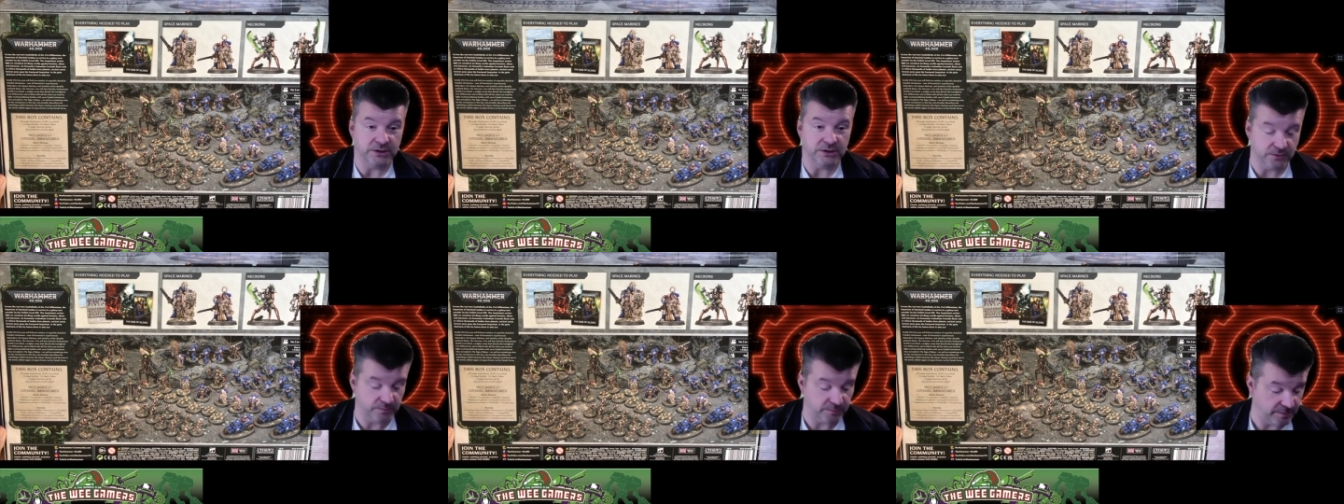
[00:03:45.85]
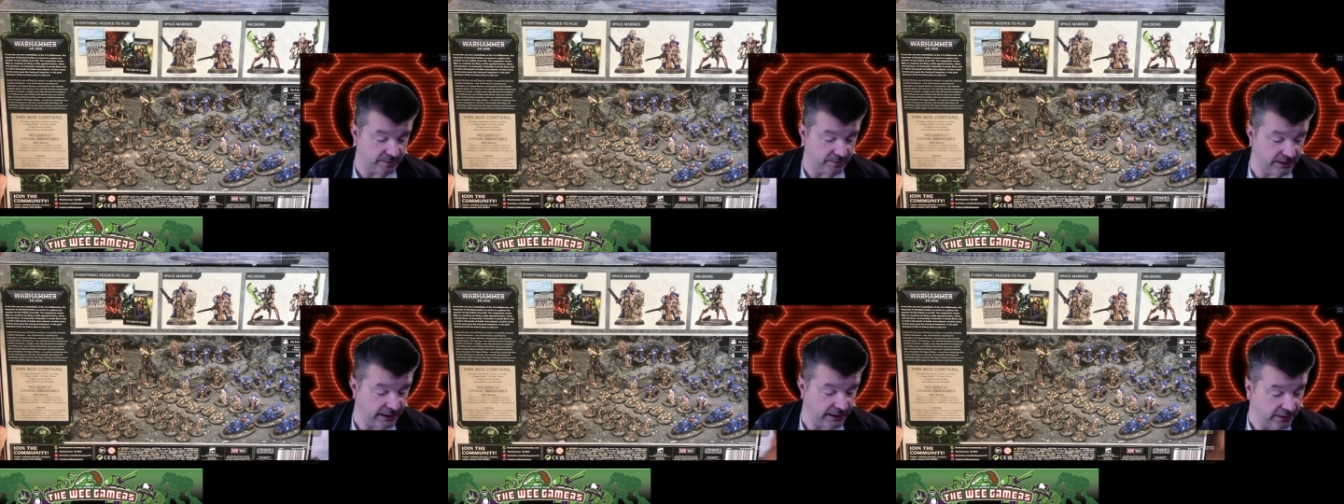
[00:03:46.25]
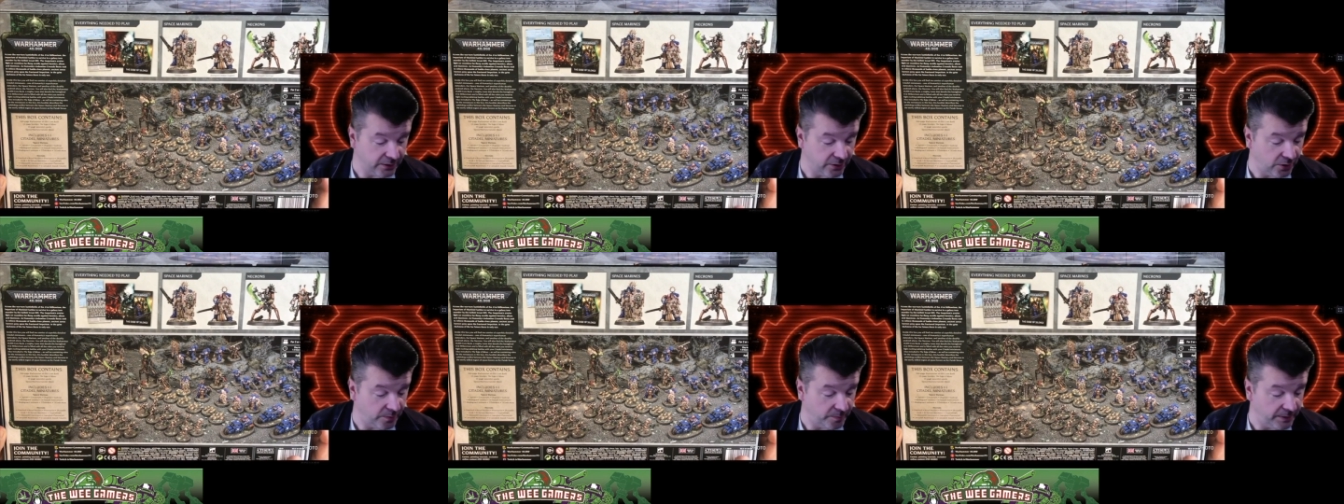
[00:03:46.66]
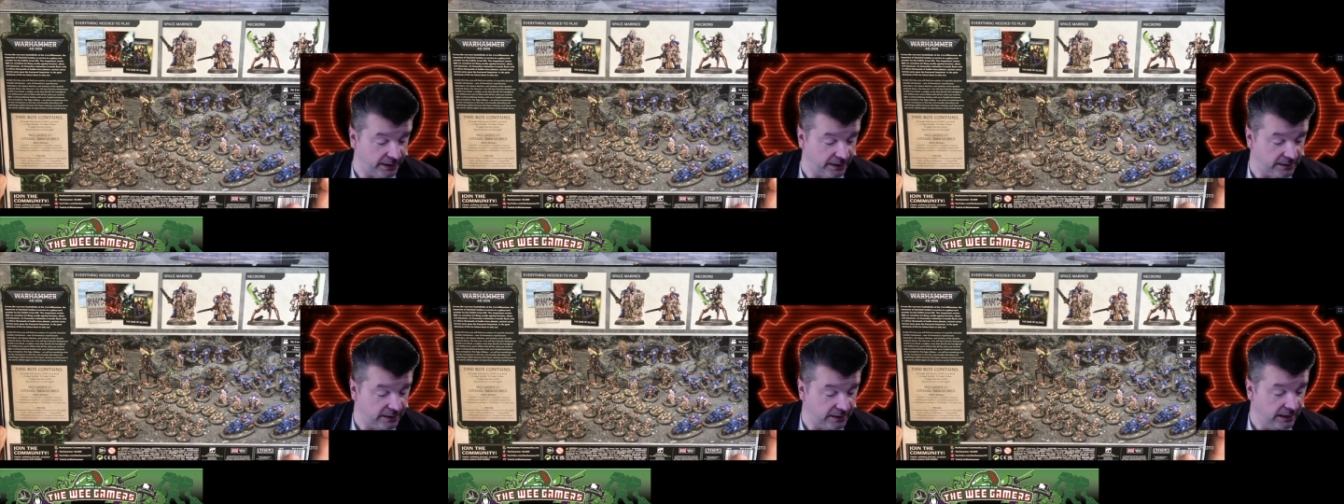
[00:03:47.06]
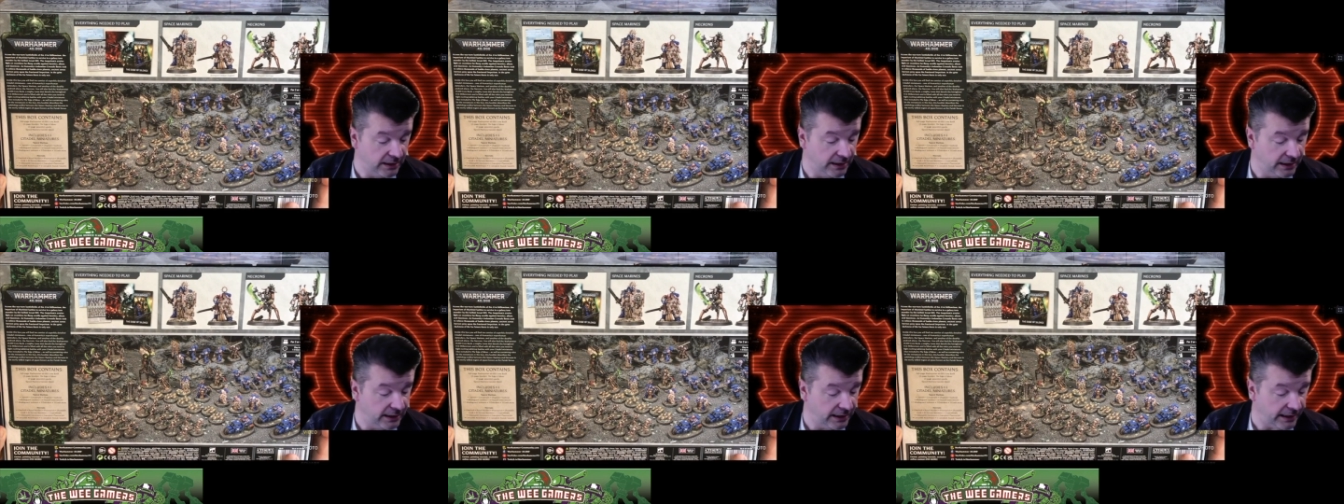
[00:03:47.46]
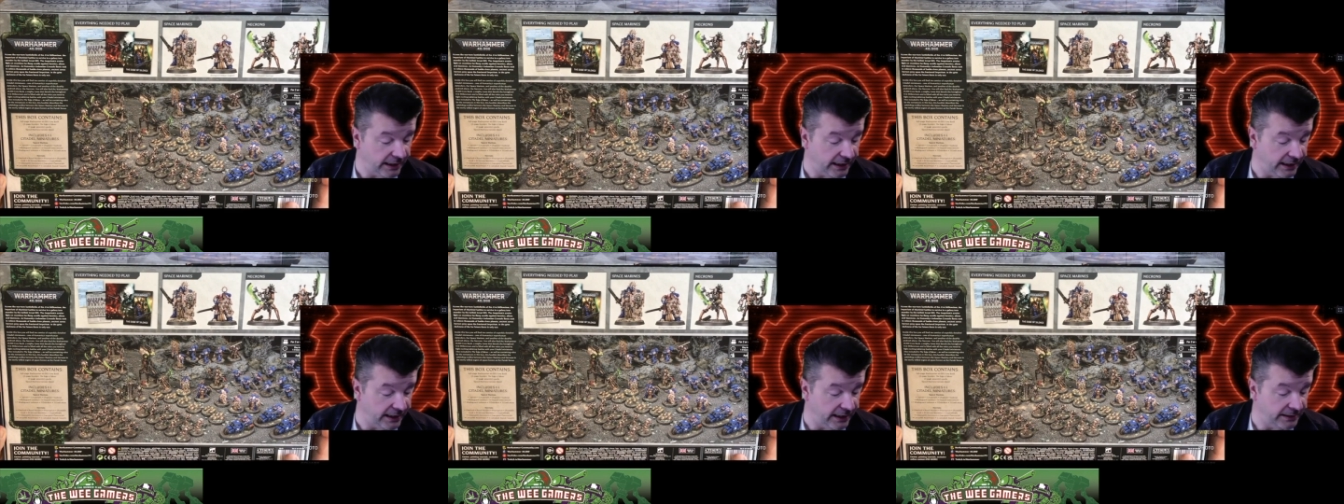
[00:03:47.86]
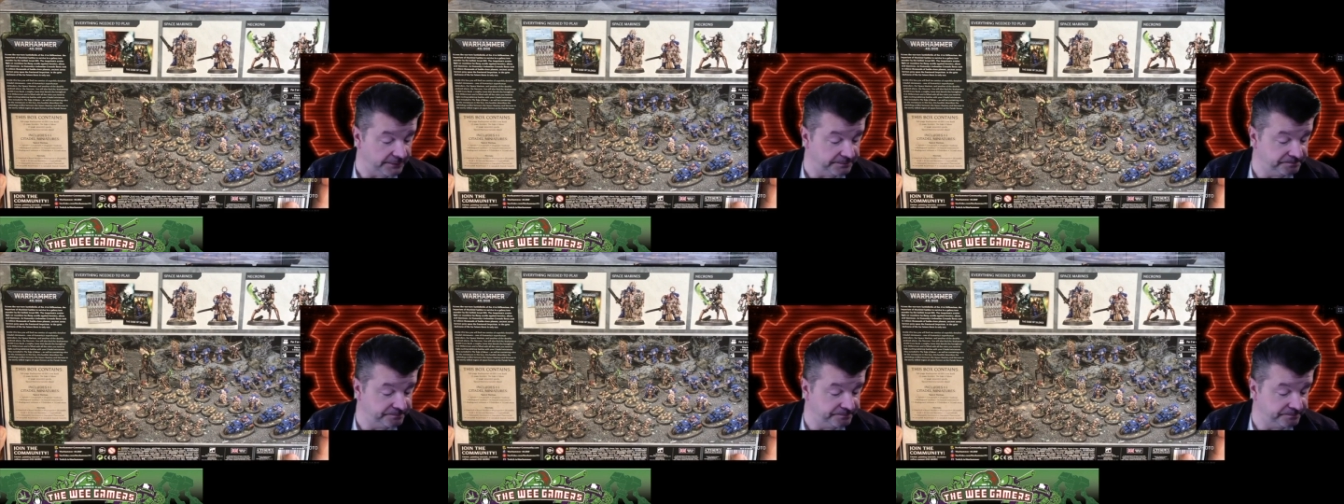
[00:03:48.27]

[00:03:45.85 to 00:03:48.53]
so that people can't copy it. Uh,